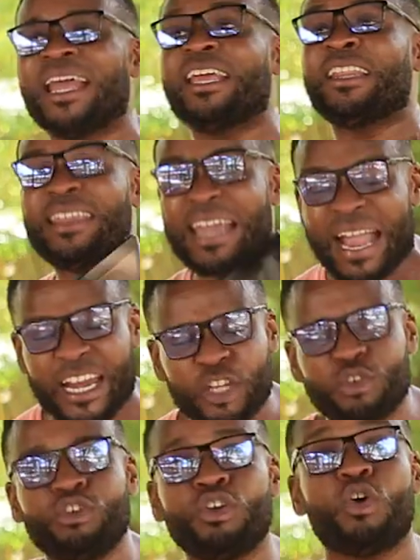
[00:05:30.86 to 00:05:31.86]
then
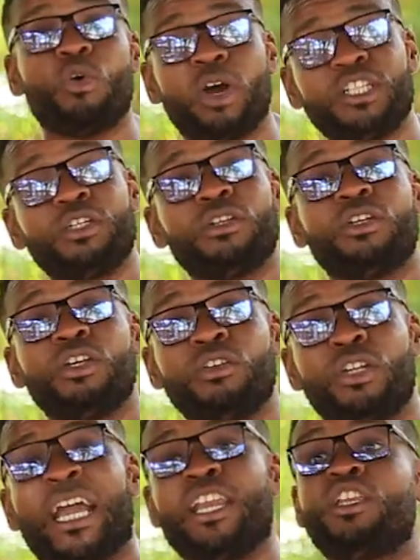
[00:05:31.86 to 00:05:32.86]
you know what you
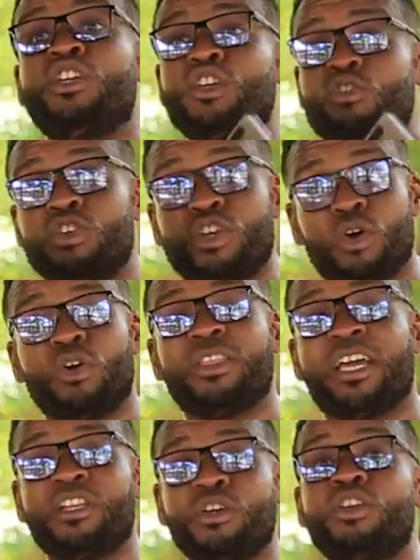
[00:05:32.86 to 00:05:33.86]
then you know
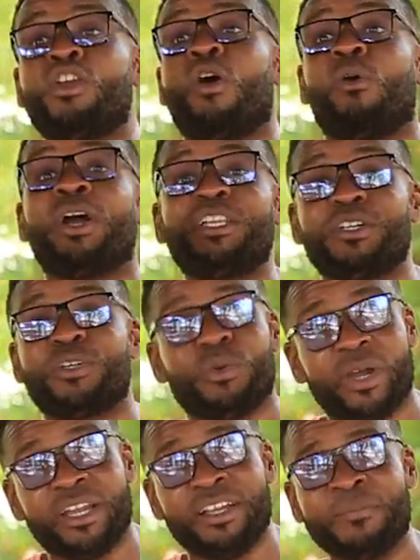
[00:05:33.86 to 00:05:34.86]
that you know what you're
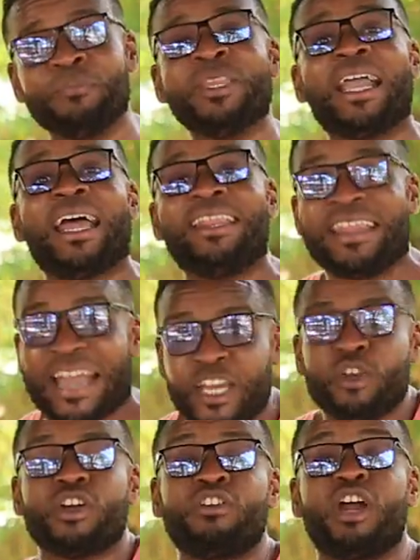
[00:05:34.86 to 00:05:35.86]
doing and then
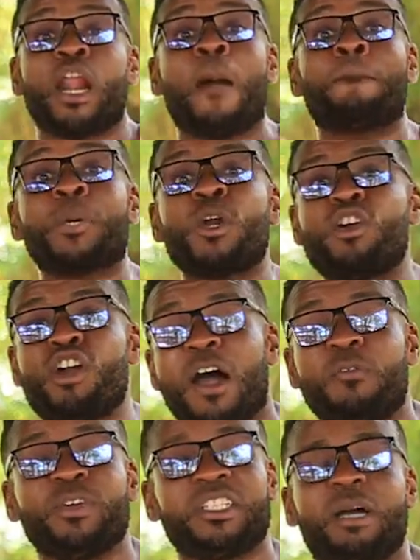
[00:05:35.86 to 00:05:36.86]
you can run a
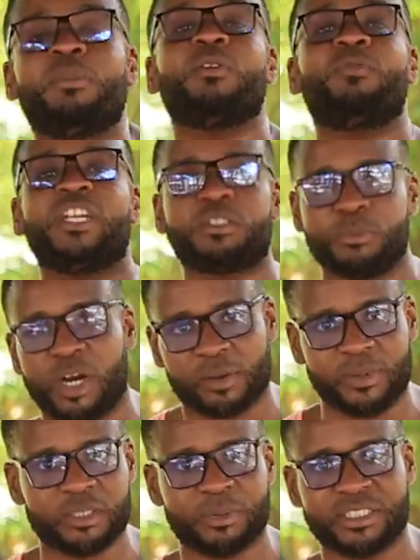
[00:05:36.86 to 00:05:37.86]
profitable facebook
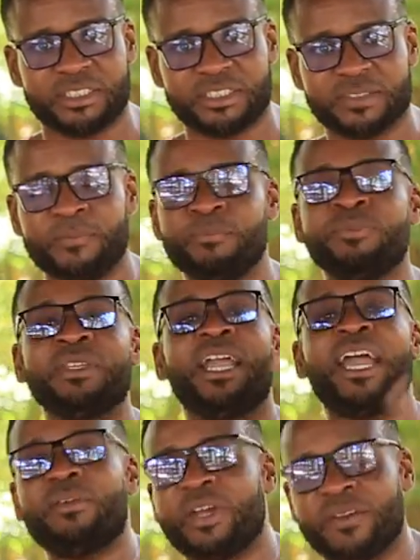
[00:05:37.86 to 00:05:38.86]
marketplace business
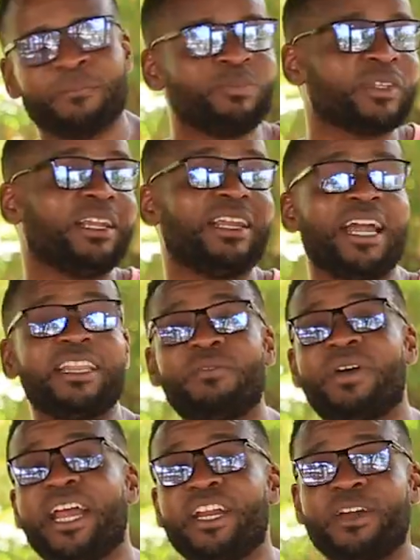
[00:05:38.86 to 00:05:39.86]
anyway like
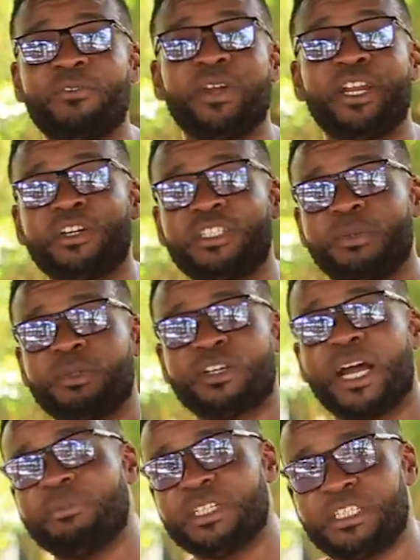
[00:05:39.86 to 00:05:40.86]
the video
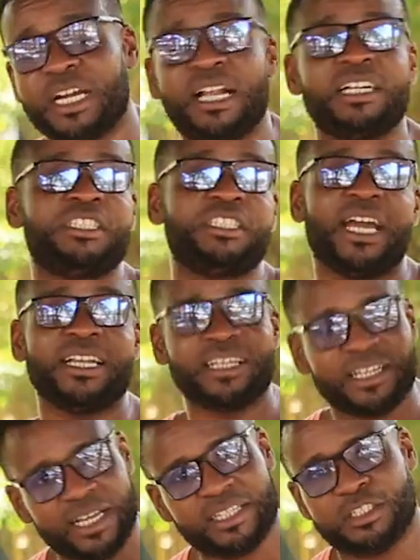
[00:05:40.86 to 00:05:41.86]
subscribe to the channel check the
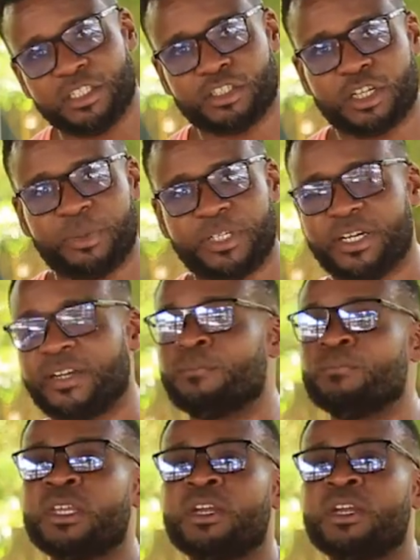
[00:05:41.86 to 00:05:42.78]
links in the description